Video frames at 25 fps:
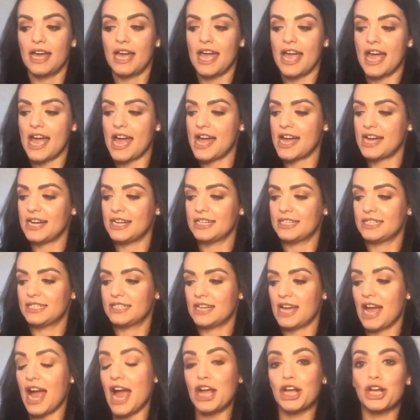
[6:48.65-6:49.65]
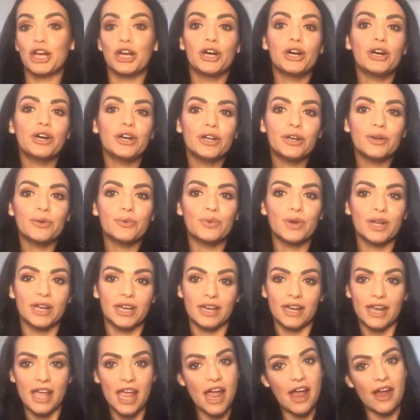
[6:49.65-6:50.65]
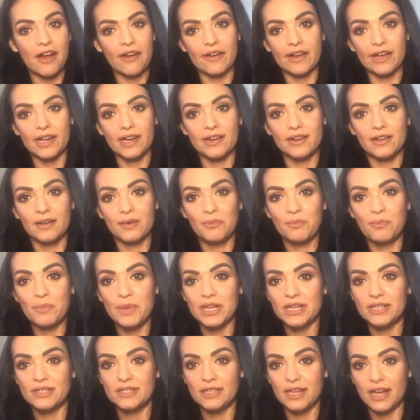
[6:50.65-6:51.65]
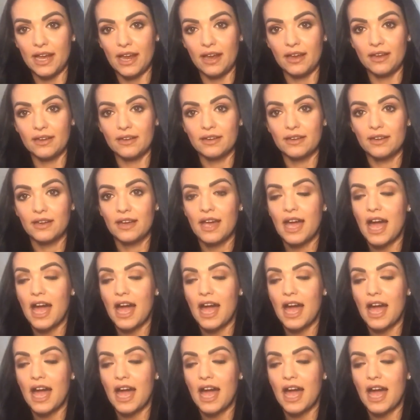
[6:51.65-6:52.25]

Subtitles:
and I could run an errand midday.